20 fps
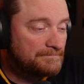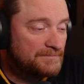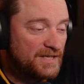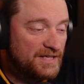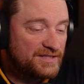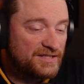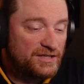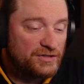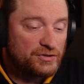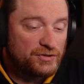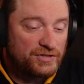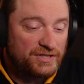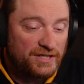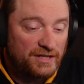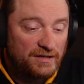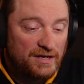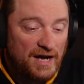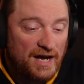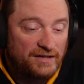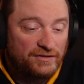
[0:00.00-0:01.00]
It's
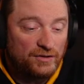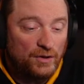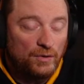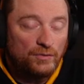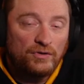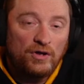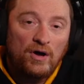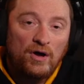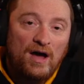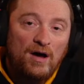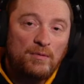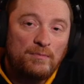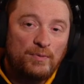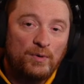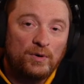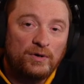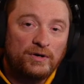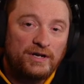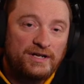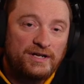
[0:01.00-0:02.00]
interesting. I don't know how
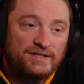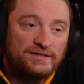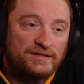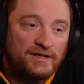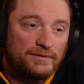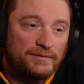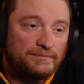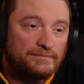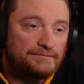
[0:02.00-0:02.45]
important it is, though.